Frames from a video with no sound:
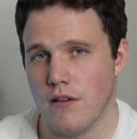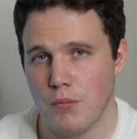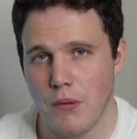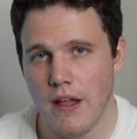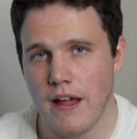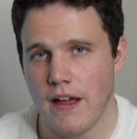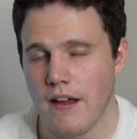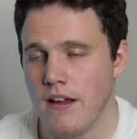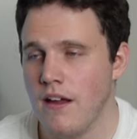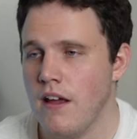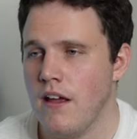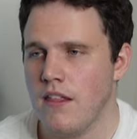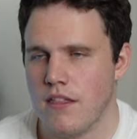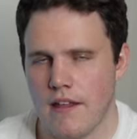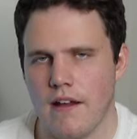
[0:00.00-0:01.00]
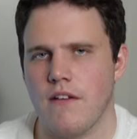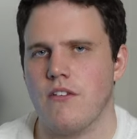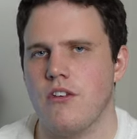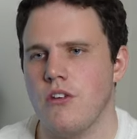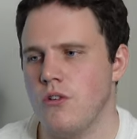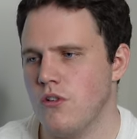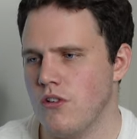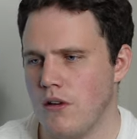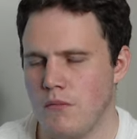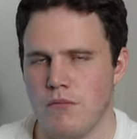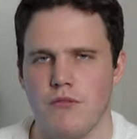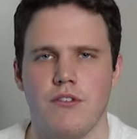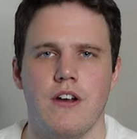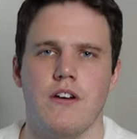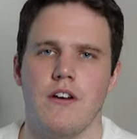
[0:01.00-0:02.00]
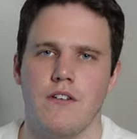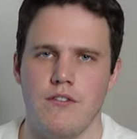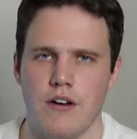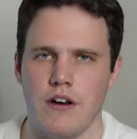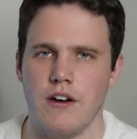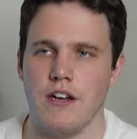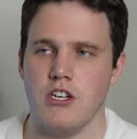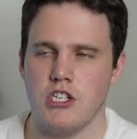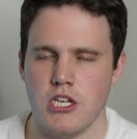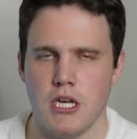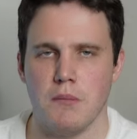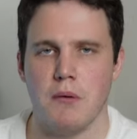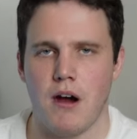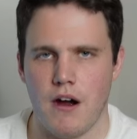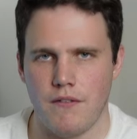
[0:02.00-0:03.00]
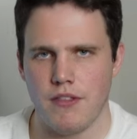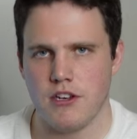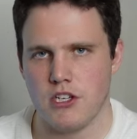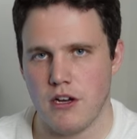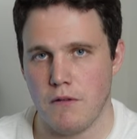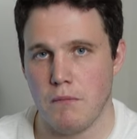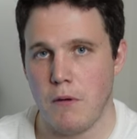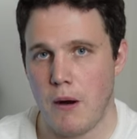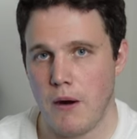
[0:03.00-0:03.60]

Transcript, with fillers: display thanks to some very, very cheap off-the-shelf